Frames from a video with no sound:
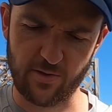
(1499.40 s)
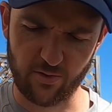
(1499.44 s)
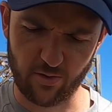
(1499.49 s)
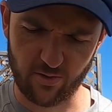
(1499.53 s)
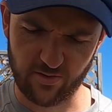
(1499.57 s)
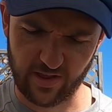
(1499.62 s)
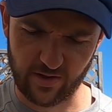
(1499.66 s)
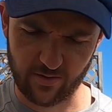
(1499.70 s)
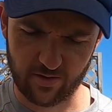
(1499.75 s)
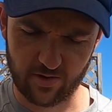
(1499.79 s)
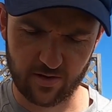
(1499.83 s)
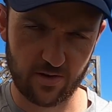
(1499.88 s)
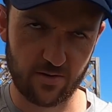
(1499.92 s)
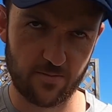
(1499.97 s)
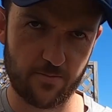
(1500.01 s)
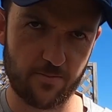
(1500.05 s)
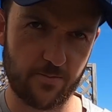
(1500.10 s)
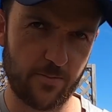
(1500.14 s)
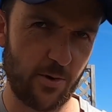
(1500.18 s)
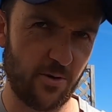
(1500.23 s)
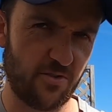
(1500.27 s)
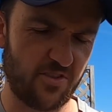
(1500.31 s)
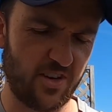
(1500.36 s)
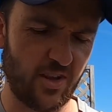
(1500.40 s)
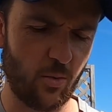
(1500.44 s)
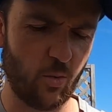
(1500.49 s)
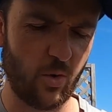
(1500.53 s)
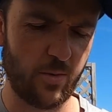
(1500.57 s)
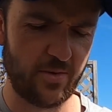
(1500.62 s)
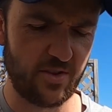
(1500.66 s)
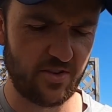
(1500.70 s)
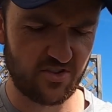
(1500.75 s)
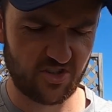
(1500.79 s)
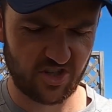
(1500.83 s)
I thought they were mostly
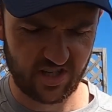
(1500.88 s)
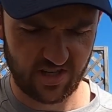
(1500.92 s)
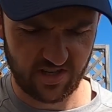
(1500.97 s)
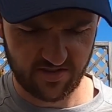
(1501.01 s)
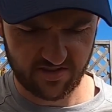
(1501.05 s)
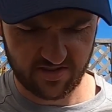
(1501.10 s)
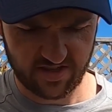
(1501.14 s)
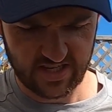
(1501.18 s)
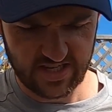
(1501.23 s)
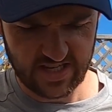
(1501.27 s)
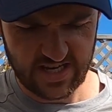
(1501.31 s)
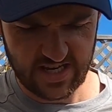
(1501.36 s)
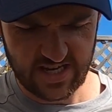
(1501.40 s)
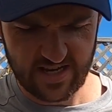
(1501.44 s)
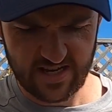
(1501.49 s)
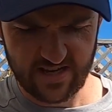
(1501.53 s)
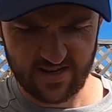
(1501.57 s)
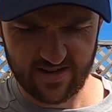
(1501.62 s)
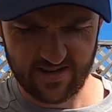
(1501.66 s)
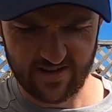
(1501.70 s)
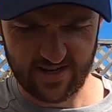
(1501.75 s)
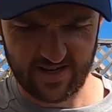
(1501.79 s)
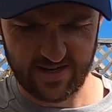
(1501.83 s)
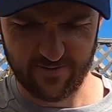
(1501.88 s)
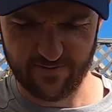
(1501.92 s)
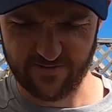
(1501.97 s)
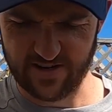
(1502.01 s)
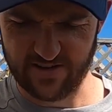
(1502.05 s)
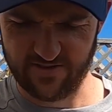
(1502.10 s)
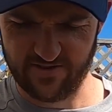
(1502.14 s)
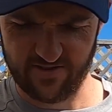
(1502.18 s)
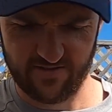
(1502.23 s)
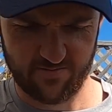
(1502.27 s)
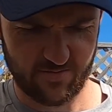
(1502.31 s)
women's jeans, and in
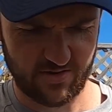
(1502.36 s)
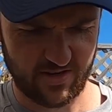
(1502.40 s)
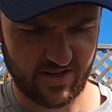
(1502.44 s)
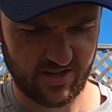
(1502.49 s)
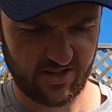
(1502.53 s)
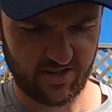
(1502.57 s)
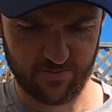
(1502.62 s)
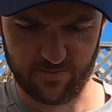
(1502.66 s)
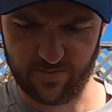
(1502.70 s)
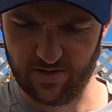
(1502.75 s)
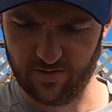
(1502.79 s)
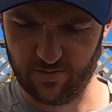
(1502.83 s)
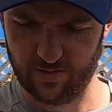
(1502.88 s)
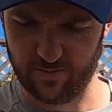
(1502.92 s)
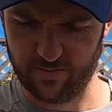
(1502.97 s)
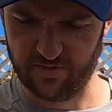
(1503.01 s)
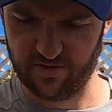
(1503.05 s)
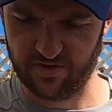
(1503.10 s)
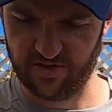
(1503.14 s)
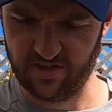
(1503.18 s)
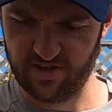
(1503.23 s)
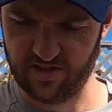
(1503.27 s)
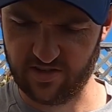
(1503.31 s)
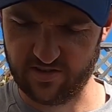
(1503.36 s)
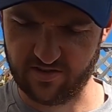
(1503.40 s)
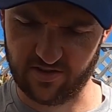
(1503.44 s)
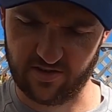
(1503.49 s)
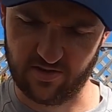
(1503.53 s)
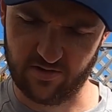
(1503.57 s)
fact these might actually be women's jeans.